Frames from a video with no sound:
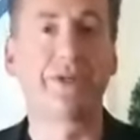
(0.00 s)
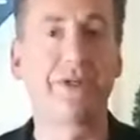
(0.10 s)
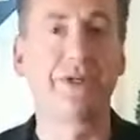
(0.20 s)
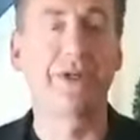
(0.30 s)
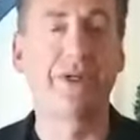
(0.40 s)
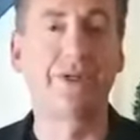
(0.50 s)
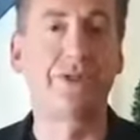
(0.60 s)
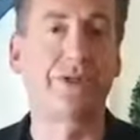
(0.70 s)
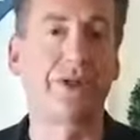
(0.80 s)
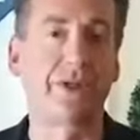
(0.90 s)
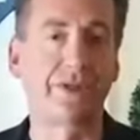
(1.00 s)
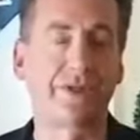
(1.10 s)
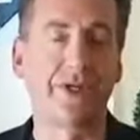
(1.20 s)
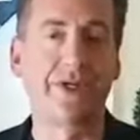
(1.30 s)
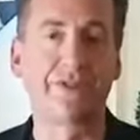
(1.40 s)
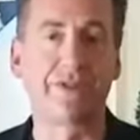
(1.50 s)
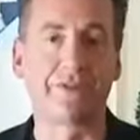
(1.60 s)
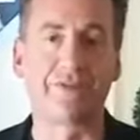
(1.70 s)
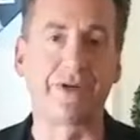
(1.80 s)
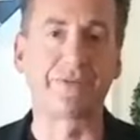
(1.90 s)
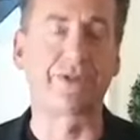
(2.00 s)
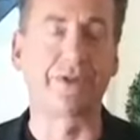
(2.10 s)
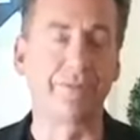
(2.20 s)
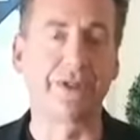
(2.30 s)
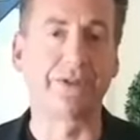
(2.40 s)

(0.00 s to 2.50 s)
It is your entree to the five-star meal.